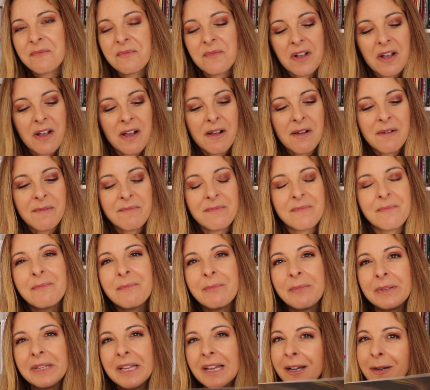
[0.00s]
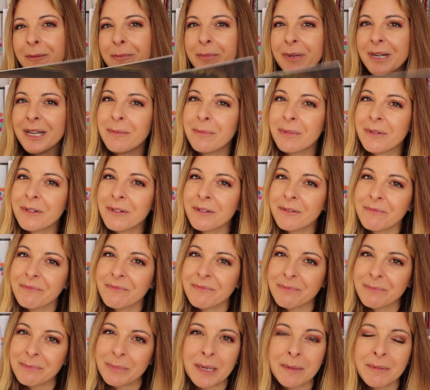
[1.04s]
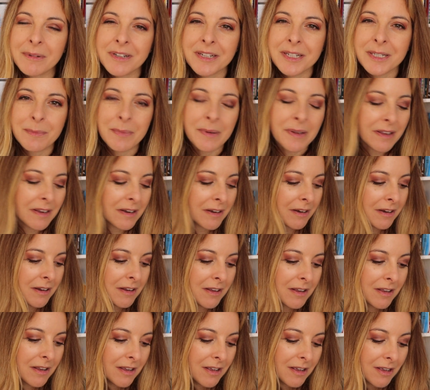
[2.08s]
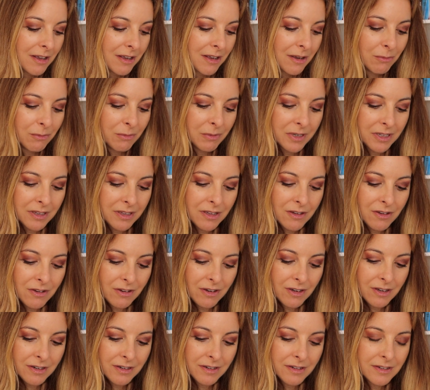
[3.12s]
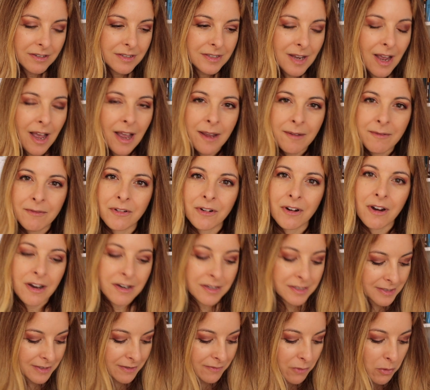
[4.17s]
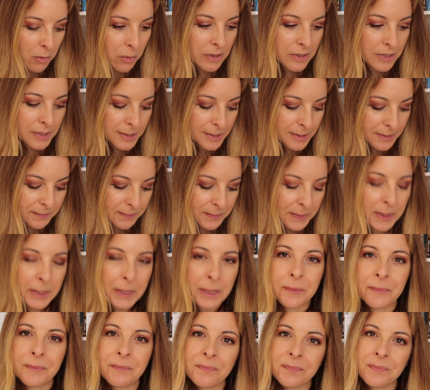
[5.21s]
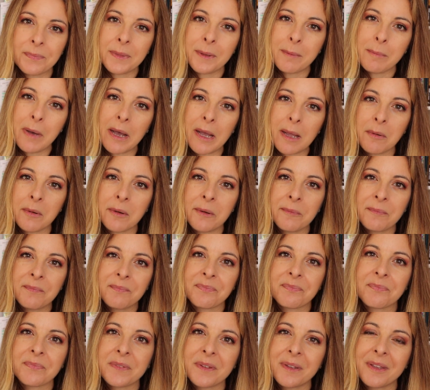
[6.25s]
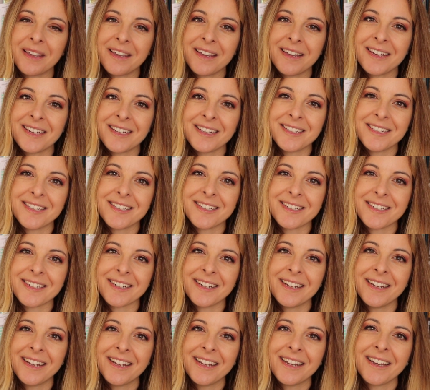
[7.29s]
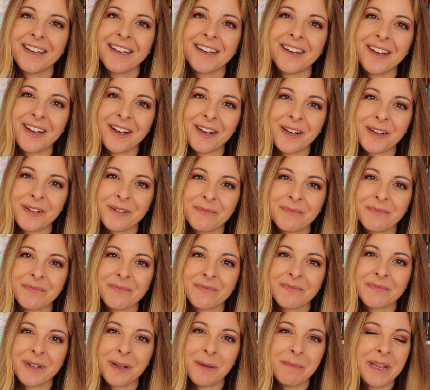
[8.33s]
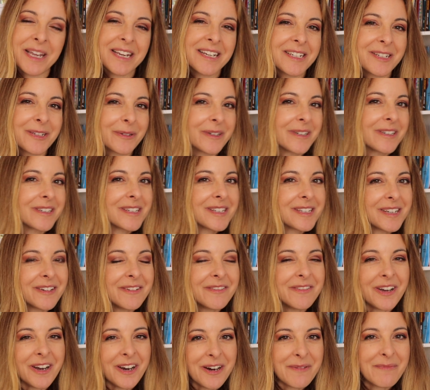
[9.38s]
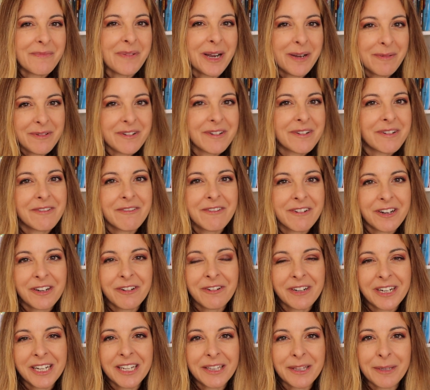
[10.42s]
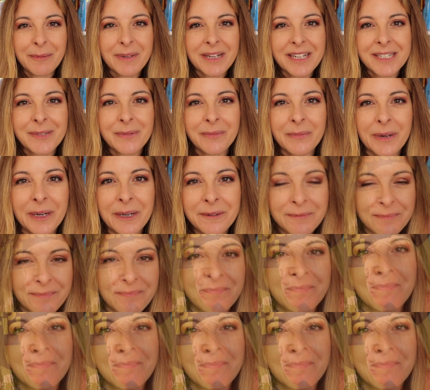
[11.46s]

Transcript: yeah, Bible has been a really good time for us. Of course, you know, the Bible is a main source of our Bible curriculum as well.